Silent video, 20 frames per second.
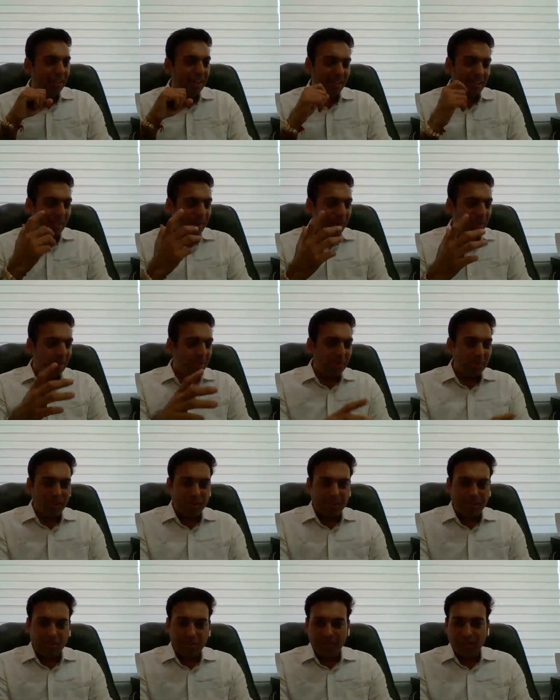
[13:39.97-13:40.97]
Right now, I'm
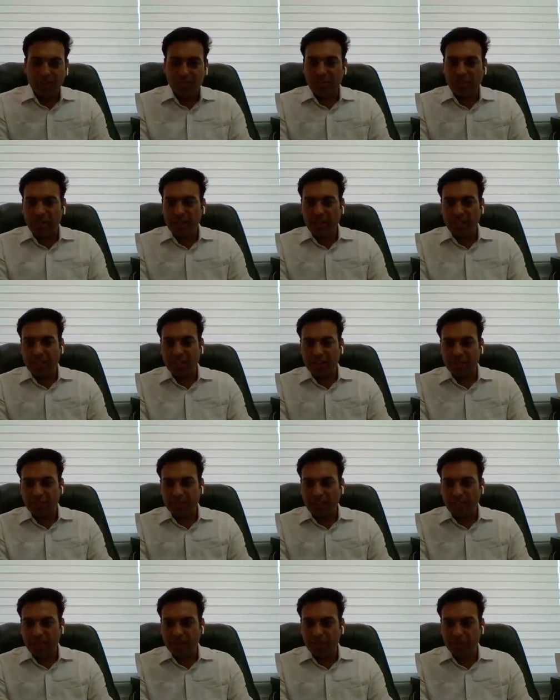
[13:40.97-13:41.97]
not uh, finding enough
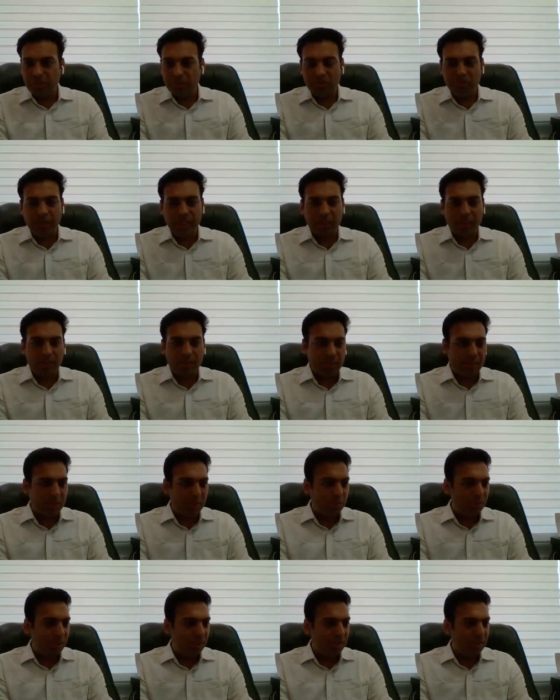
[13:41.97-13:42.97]
time to make all those
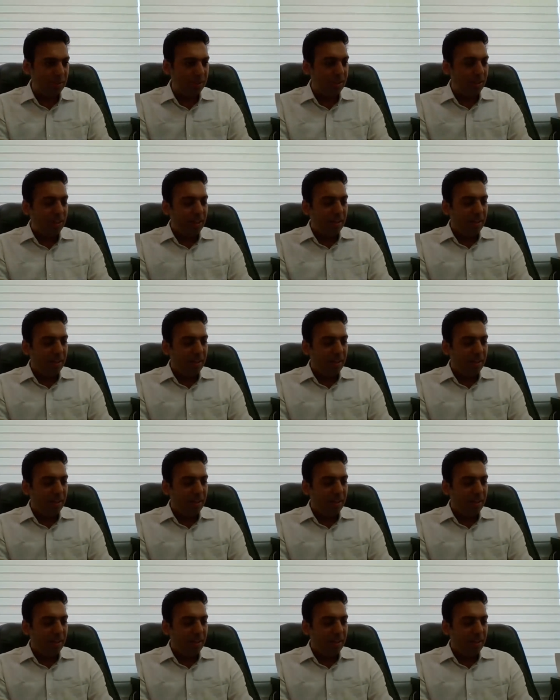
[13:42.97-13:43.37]
videos.